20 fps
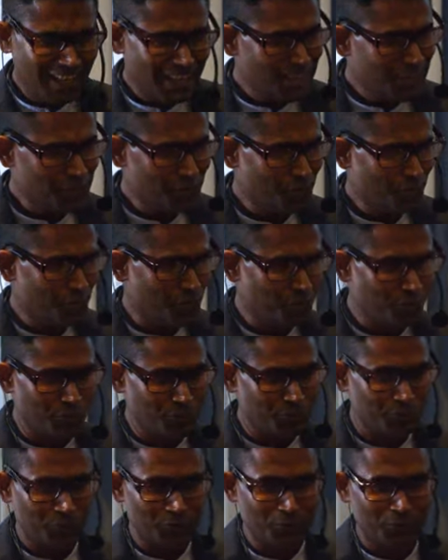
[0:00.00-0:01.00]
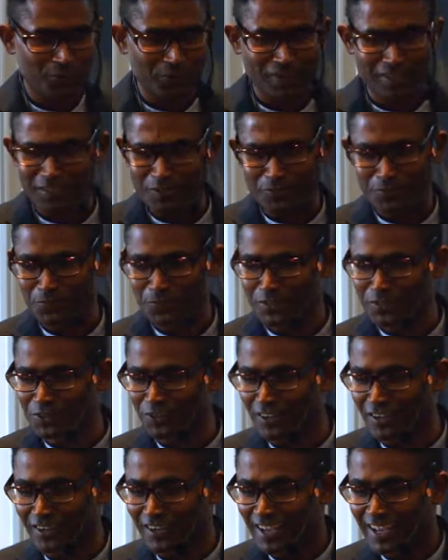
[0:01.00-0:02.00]
so what's going
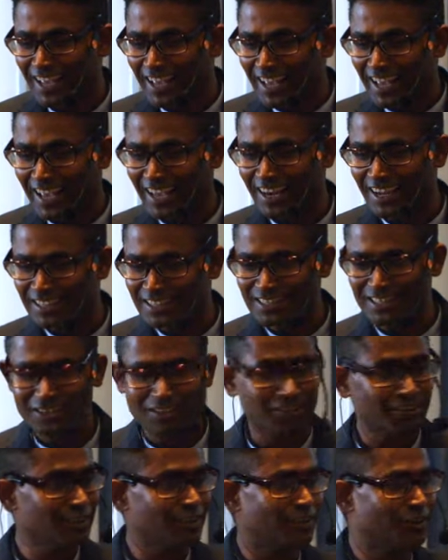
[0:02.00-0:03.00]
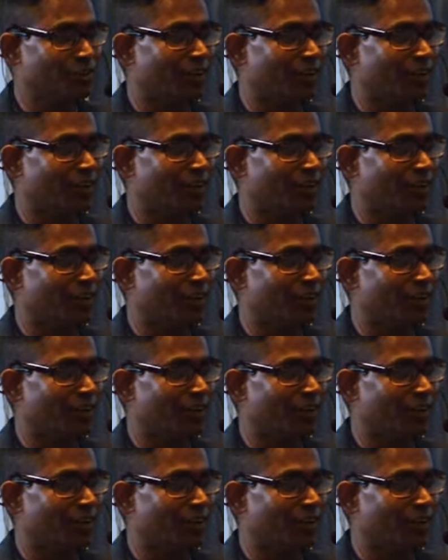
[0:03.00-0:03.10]
on? And I said, you know,